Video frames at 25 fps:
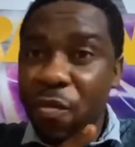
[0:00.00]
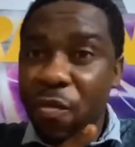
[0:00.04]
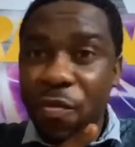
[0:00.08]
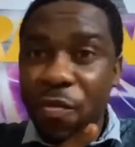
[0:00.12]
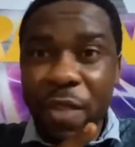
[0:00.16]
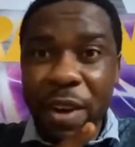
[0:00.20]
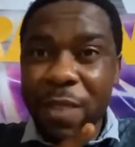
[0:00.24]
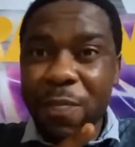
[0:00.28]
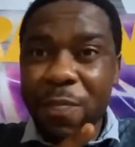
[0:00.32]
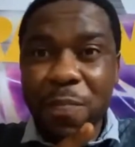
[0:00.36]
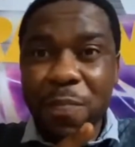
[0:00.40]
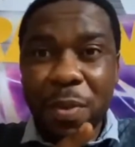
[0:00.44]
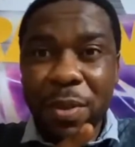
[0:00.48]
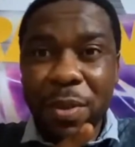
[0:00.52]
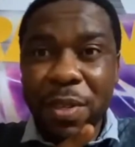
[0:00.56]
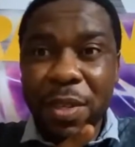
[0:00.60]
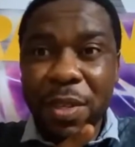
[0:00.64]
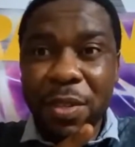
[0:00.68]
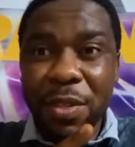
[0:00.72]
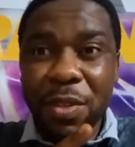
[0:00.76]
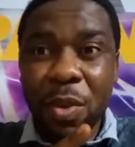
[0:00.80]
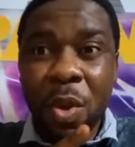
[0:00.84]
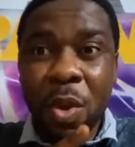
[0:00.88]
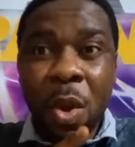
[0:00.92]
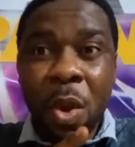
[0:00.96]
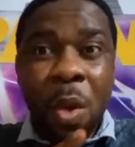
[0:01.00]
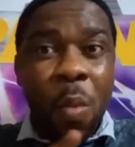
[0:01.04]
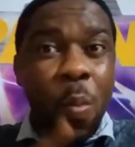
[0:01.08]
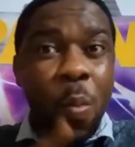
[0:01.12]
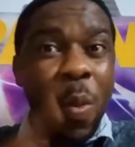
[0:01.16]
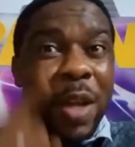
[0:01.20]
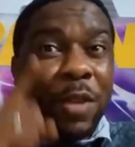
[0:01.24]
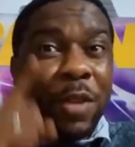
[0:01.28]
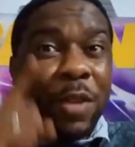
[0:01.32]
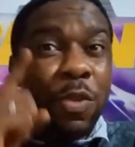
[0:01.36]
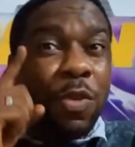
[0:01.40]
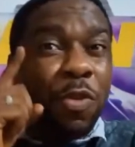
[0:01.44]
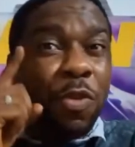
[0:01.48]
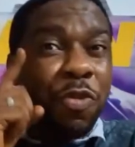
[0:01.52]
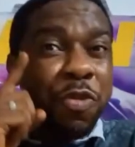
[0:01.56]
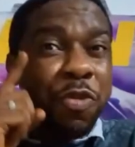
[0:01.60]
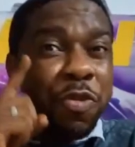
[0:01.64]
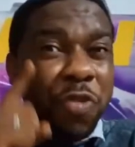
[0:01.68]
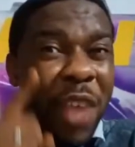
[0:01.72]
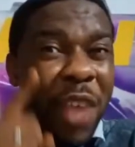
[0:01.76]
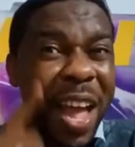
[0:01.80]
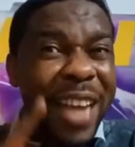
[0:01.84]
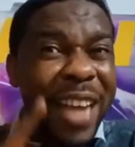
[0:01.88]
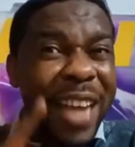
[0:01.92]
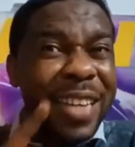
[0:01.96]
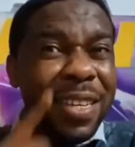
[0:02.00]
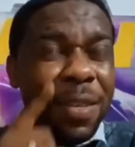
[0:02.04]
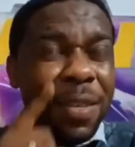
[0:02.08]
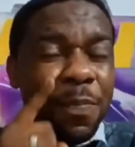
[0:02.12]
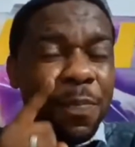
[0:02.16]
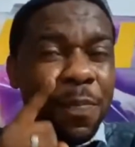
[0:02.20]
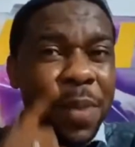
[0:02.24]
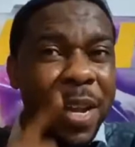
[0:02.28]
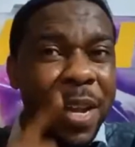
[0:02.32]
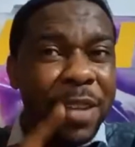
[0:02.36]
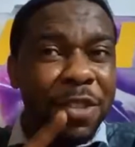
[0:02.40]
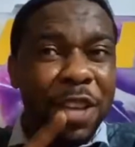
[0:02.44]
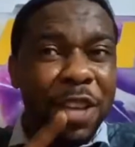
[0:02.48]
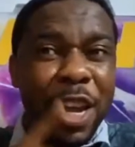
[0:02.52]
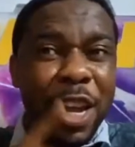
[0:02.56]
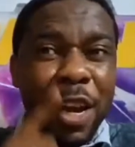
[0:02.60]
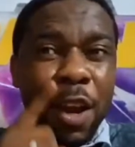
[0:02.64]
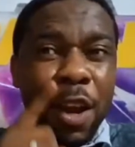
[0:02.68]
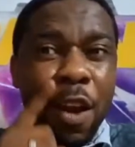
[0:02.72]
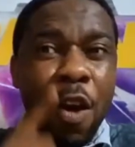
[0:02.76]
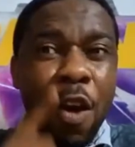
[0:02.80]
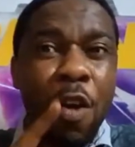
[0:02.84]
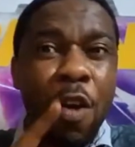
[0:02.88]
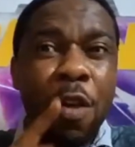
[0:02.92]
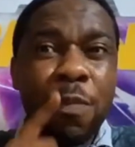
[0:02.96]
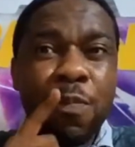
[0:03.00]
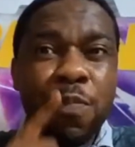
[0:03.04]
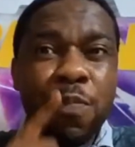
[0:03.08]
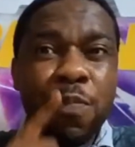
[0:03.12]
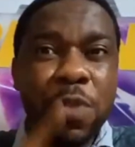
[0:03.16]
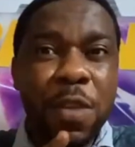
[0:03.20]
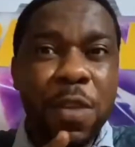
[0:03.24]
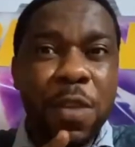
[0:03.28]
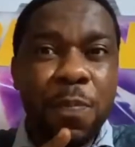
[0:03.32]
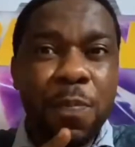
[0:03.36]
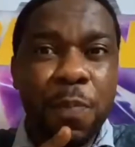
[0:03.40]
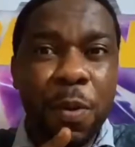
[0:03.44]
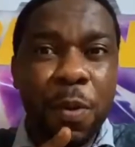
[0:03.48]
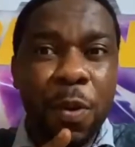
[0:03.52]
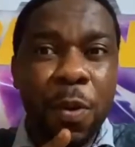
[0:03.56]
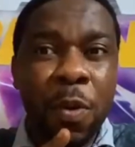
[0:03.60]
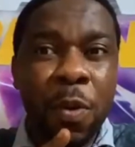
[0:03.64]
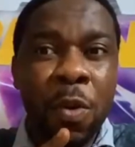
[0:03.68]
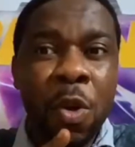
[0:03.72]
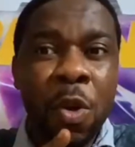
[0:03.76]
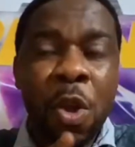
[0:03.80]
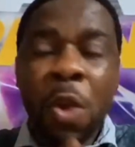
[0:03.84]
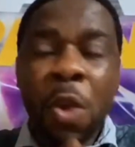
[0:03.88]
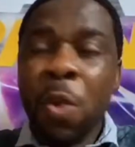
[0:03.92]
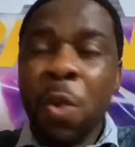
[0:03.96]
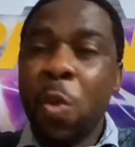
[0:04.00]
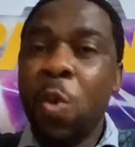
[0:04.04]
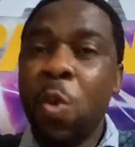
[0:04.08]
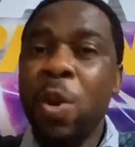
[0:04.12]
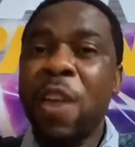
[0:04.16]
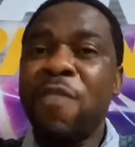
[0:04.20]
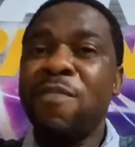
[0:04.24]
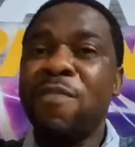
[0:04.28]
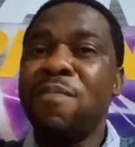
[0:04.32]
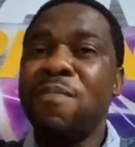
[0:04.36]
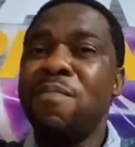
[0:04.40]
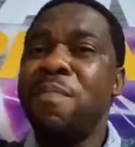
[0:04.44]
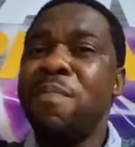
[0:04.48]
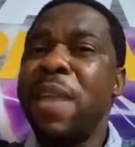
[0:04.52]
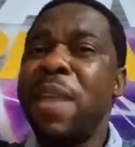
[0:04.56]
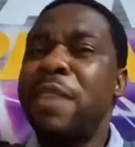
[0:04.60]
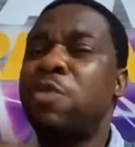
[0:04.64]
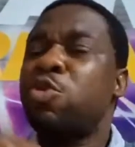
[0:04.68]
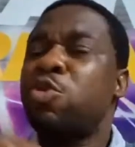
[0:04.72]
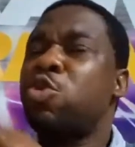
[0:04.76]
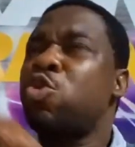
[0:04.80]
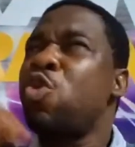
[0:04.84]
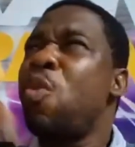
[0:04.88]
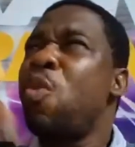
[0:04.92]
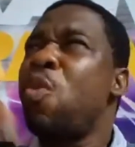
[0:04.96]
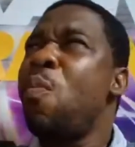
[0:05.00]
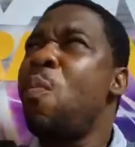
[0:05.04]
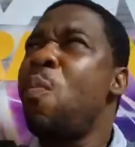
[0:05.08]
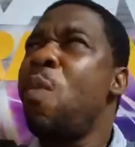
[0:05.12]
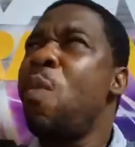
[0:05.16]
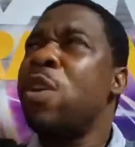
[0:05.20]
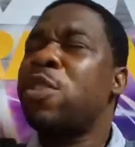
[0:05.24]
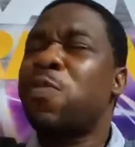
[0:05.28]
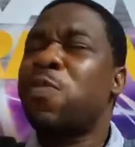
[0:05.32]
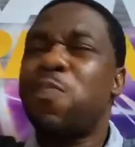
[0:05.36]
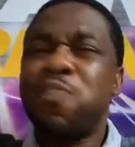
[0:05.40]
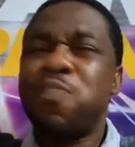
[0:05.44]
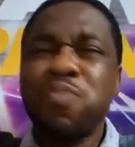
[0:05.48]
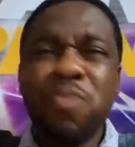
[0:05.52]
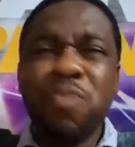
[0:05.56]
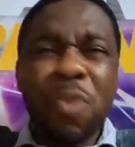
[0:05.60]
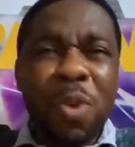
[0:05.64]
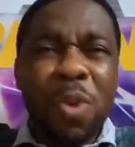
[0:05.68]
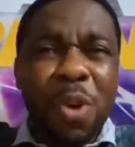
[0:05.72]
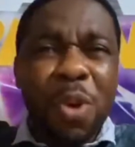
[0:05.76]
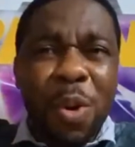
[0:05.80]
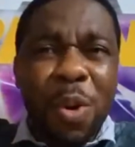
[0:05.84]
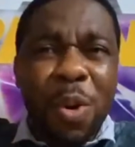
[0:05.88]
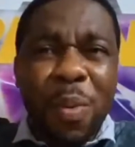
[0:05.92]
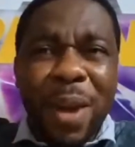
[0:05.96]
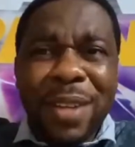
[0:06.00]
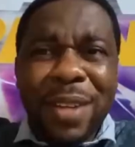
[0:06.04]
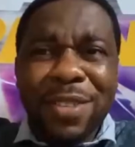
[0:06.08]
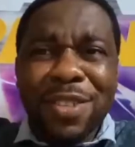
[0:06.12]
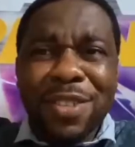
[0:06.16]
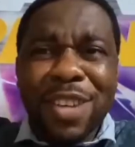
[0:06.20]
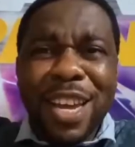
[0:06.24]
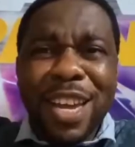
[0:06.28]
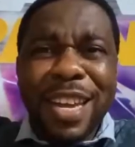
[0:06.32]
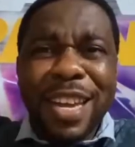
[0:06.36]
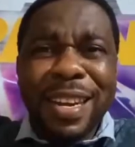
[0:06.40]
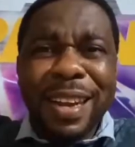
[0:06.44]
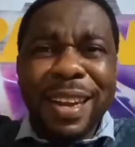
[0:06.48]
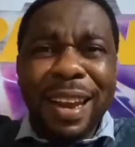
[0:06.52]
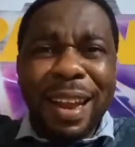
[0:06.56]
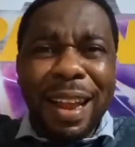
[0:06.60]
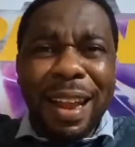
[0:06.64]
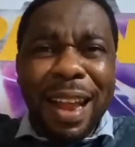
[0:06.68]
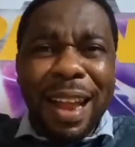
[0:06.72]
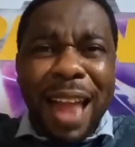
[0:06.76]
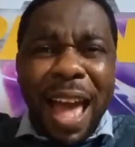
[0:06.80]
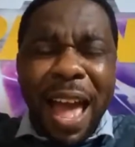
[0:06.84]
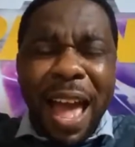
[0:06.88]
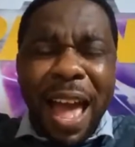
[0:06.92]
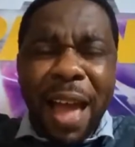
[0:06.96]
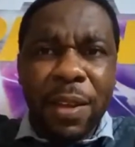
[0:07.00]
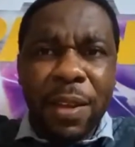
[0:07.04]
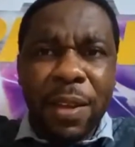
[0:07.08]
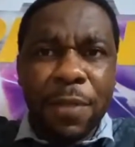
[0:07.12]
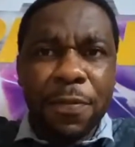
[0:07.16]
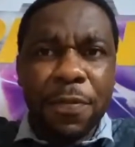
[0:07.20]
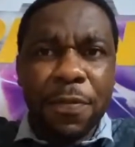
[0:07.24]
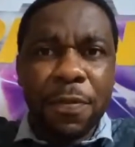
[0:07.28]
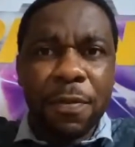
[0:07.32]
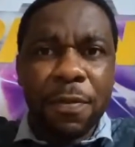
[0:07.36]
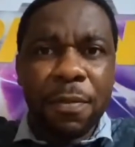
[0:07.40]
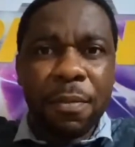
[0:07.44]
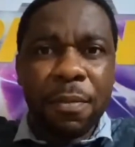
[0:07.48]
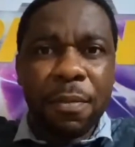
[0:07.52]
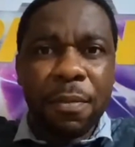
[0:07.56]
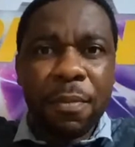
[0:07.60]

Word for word: Very important. When you find the place, a lot of people could have made so much progress in life.